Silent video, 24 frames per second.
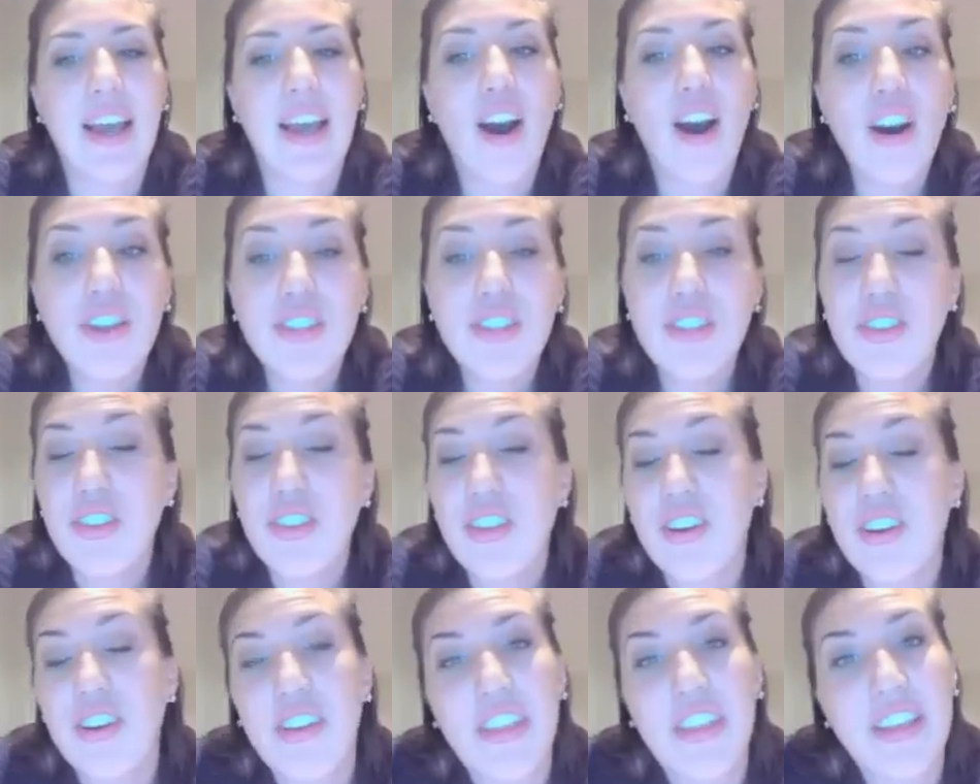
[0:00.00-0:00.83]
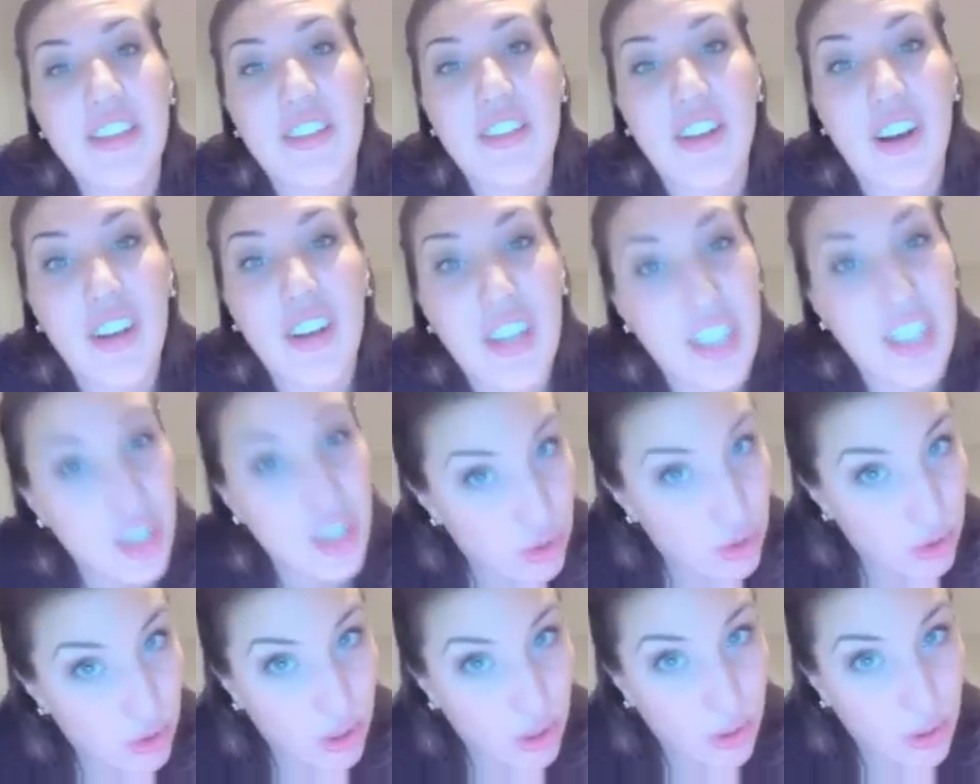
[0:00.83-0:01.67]
Also, there are things called
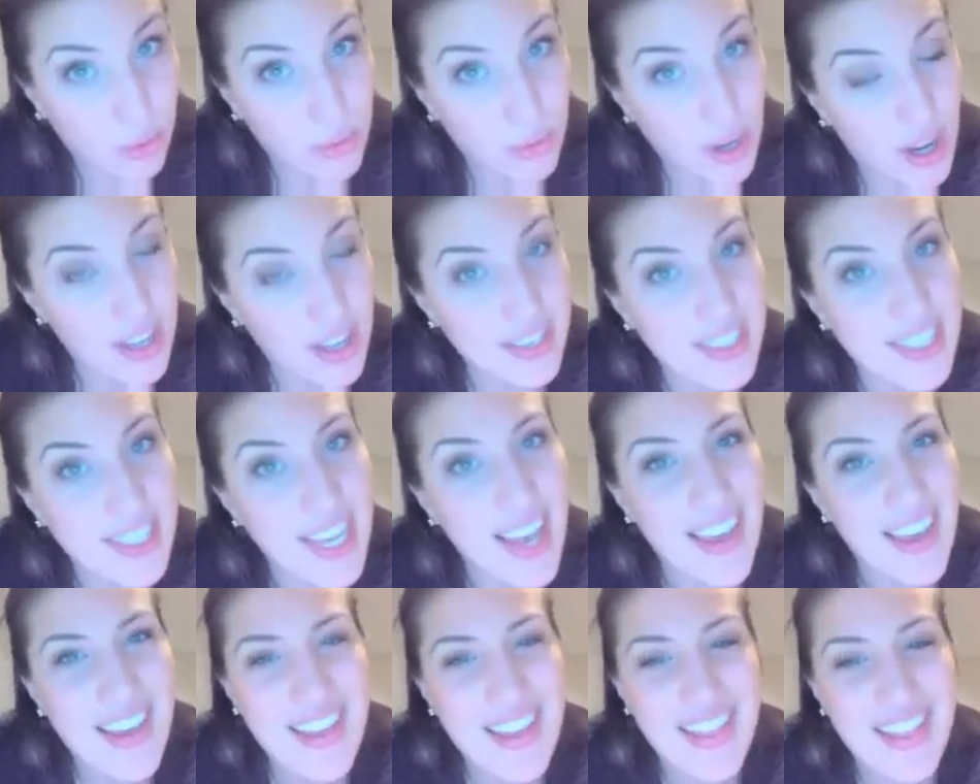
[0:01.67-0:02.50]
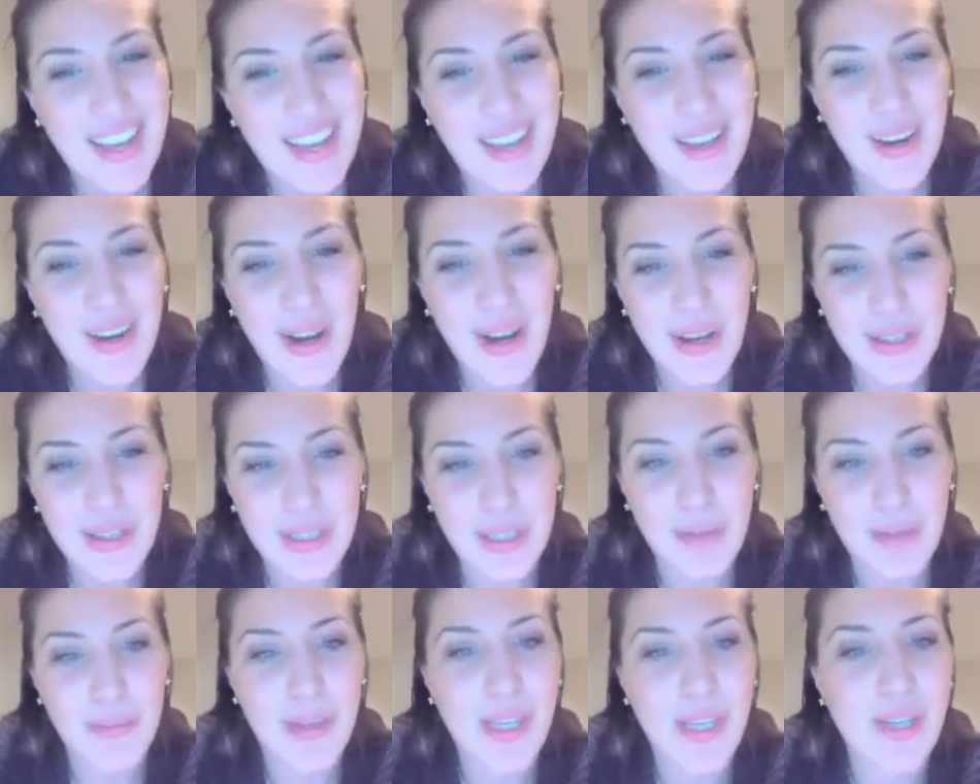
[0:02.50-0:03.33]
control rods that can
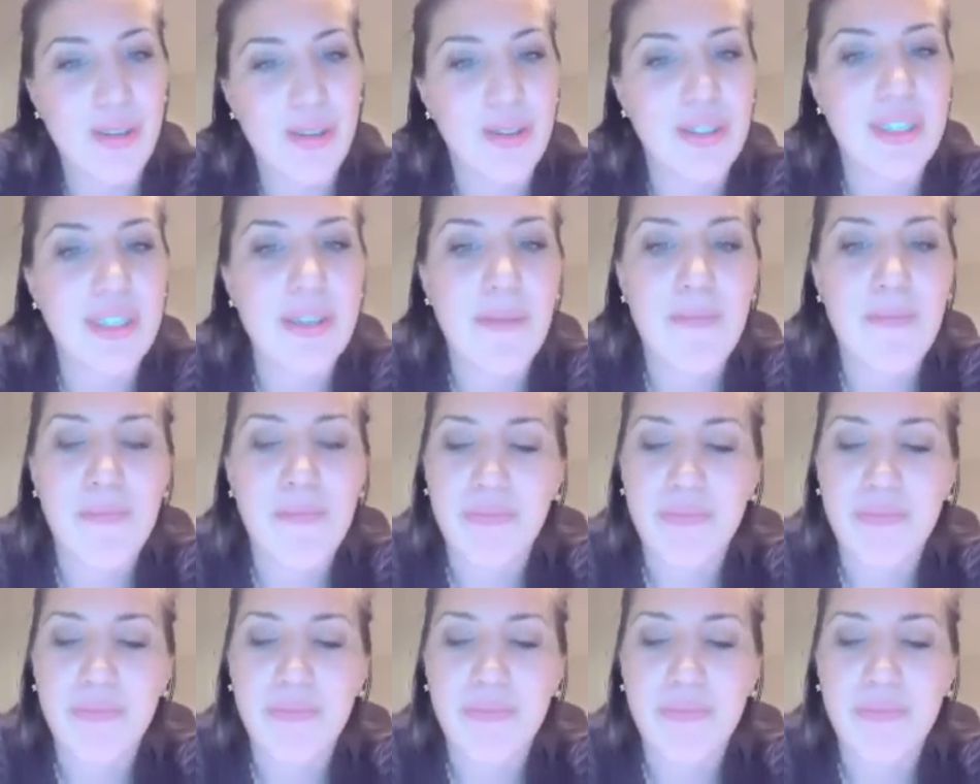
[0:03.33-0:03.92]
also be used.